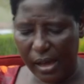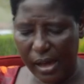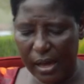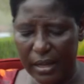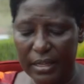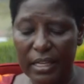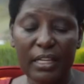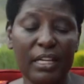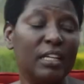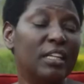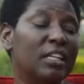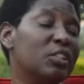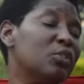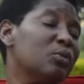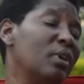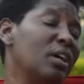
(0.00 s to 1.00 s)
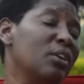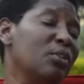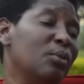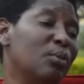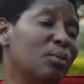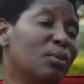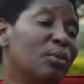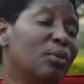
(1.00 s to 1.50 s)
And I can assure
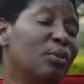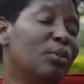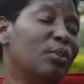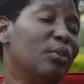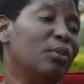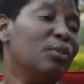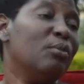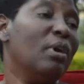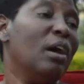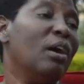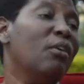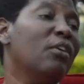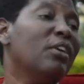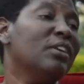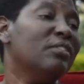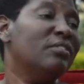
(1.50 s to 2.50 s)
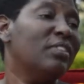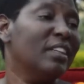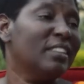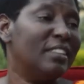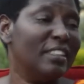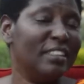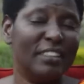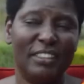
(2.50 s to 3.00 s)
you are all
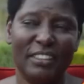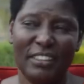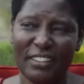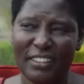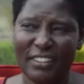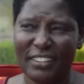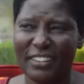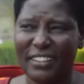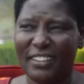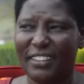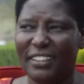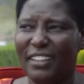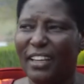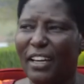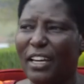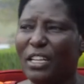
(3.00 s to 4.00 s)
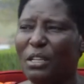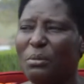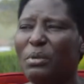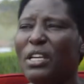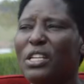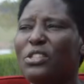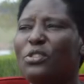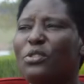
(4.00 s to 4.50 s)
invited. And
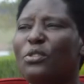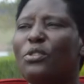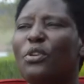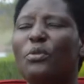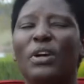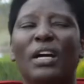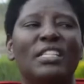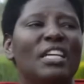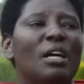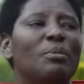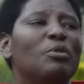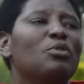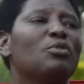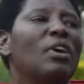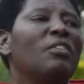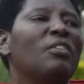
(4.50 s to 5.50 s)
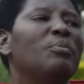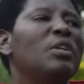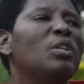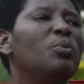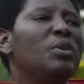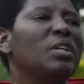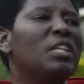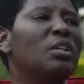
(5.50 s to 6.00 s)
BSU, you know, we are champions. We have
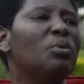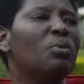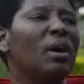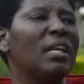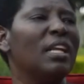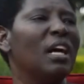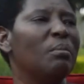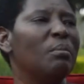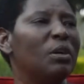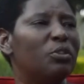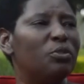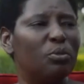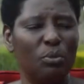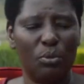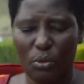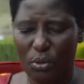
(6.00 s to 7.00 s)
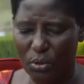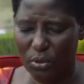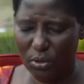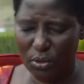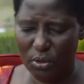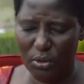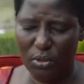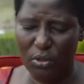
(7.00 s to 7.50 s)
been winning. We are number two.
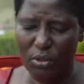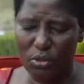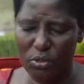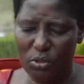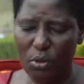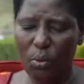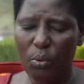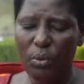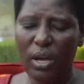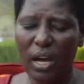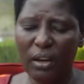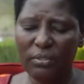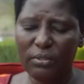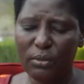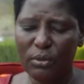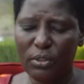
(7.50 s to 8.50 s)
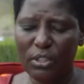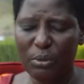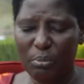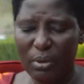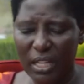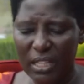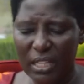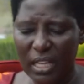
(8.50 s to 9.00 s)
So we have good
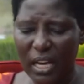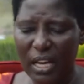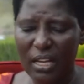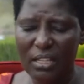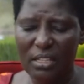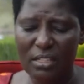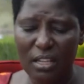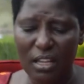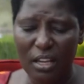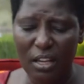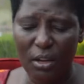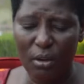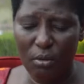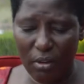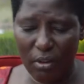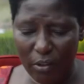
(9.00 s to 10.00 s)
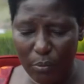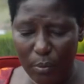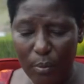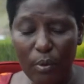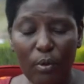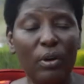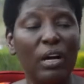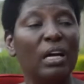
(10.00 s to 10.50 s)
debaters. We have
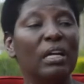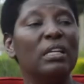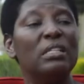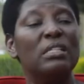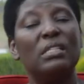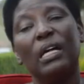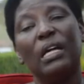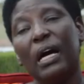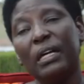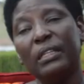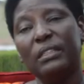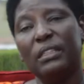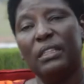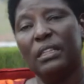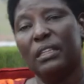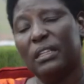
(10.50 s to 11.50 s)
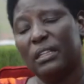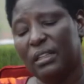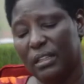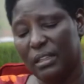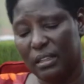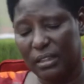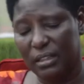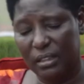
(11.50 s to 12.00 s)
people who can stand.
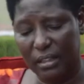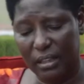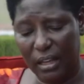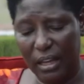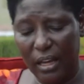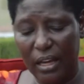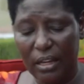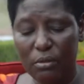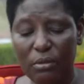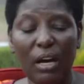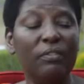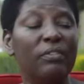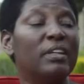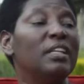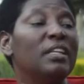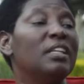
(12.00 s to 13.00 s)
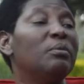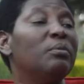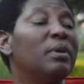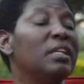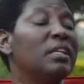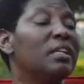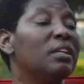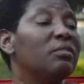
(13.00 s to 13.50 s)
And we have an
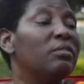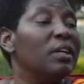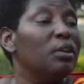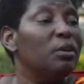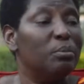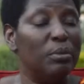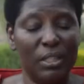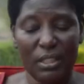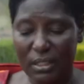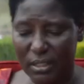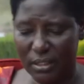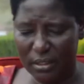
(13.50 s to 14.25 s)
enabling environment.